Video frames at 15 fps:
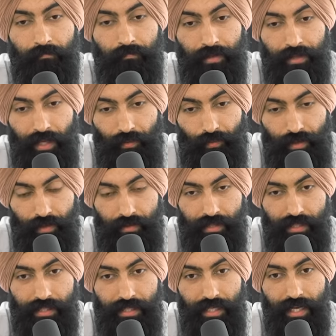But then when you
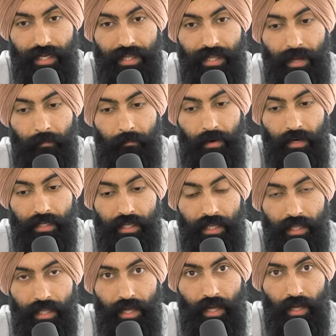see that money
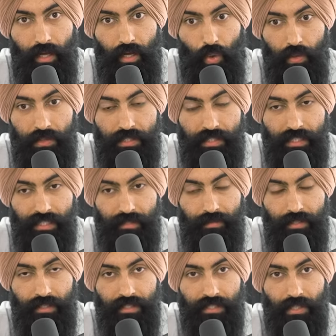and that whole system
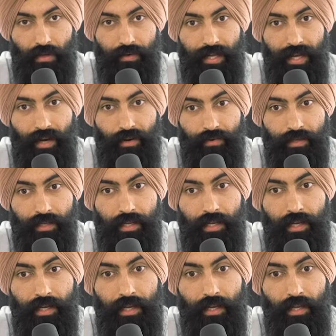start to slow down,
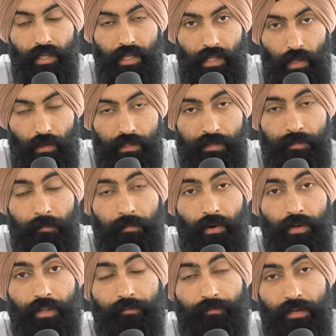those people
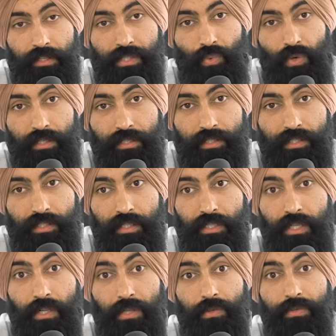are the first ones
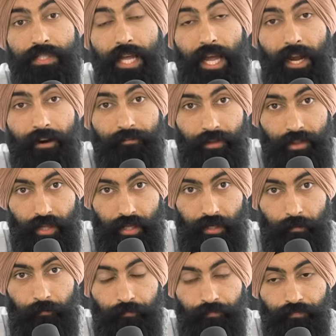to lose everything.
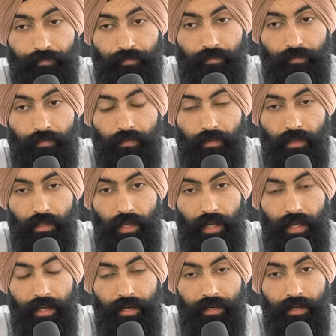
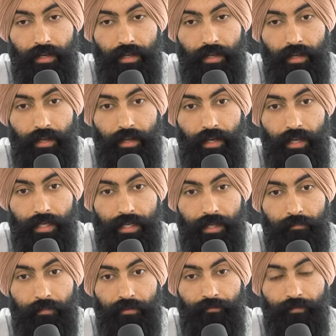And it
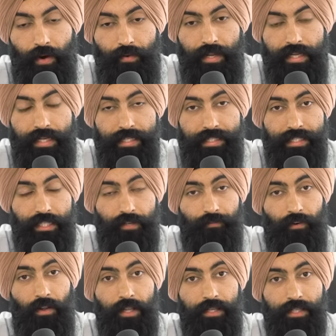can be very easy to
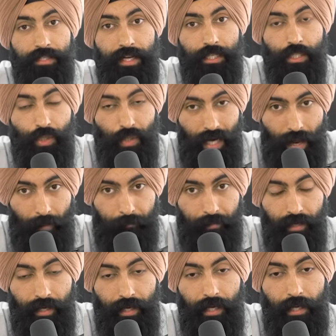fall into that trap
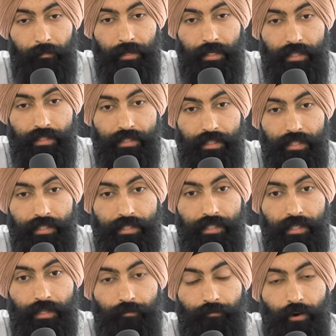because it's
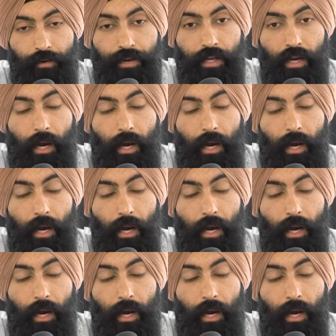a very